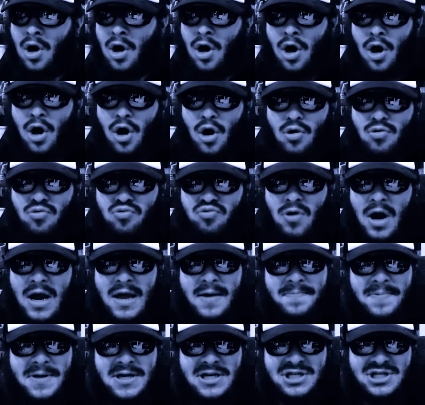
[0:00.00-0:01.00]
her
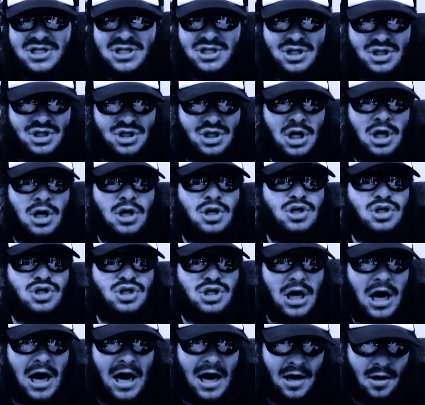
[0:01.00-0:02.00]
rapist's
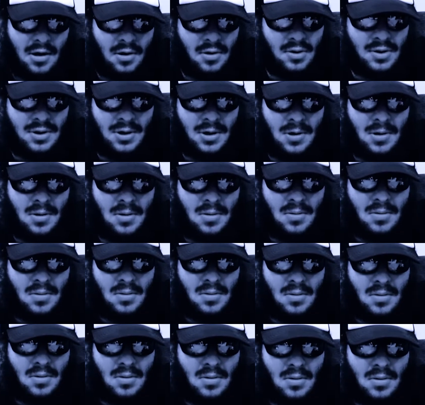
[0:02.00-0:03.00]
child.
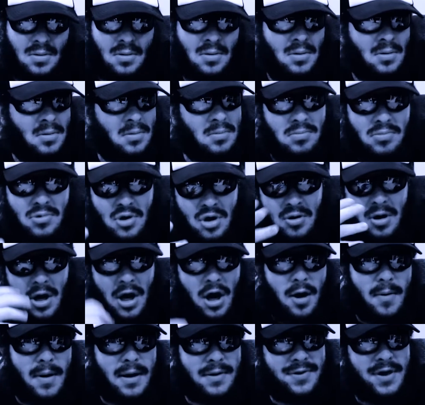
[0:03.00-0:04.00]
Do you
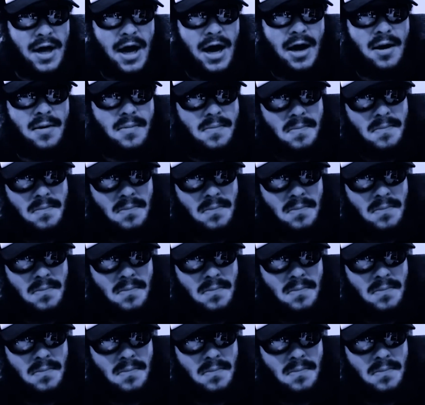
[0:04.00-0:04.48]
care about that?